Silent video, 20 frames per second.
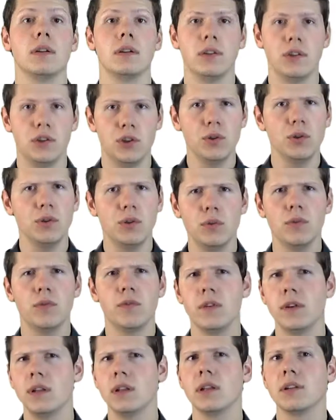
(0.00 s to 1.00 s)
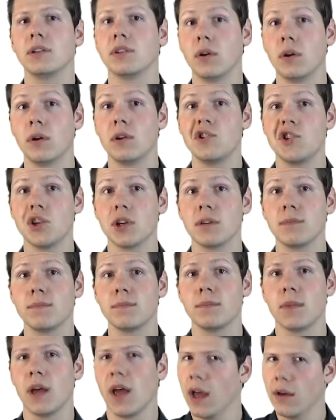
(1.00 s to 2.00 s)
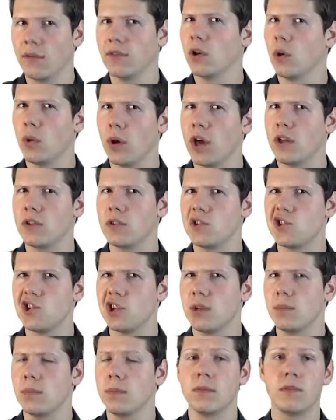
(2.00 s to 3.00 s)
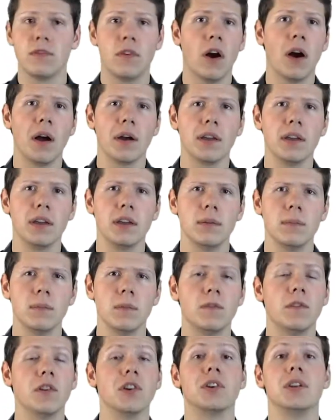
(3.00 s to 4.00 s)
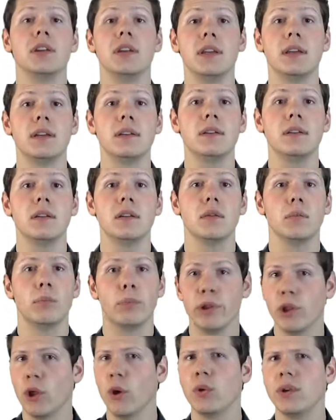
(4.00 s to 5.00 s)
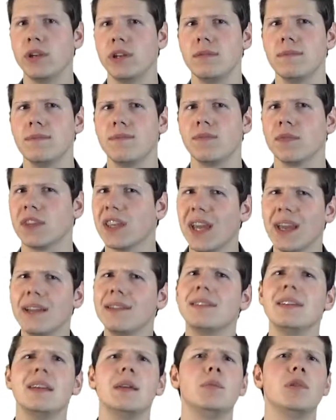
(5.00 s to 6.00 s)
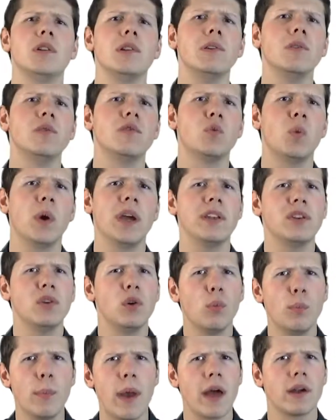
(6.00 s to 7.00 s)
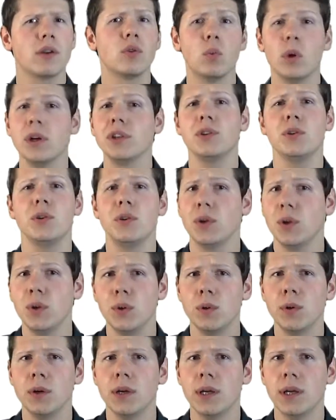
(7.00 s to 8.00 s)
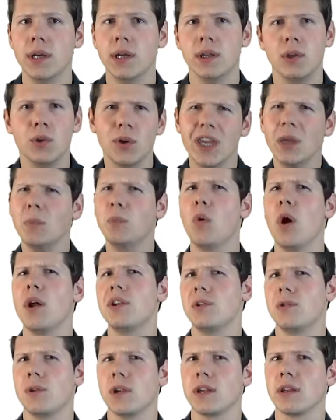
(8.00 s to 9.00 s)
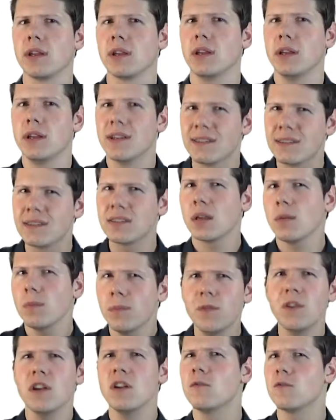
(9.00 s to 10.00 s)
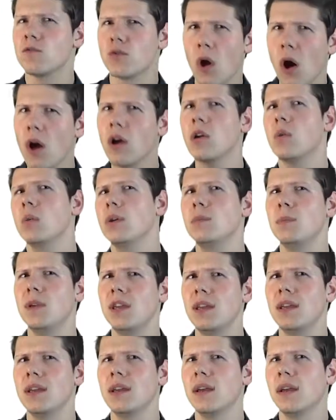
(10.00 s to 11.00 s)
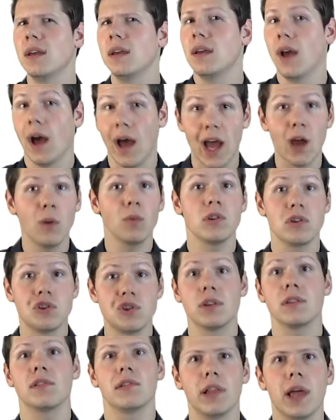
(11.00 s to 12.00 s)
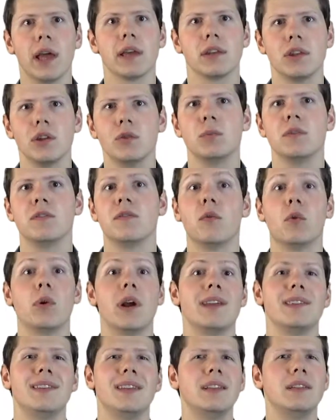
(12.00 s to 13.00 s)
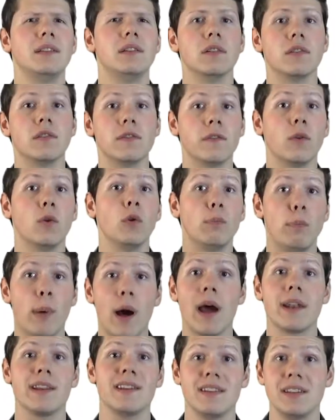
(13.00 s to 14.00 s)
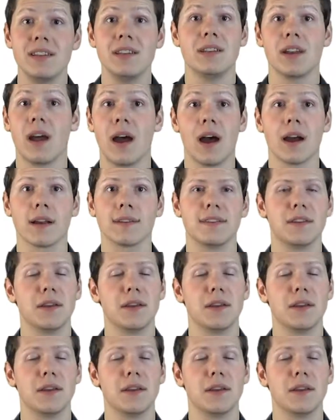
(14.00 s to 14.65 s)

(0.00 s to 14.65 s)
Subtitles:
Do you feel lethargic, have no energy, foggy, fatigued, bloated, can't seem to lose weight no matter what you do? You keep wondering, is something wrong with me? I was just like you before I did this full body detox.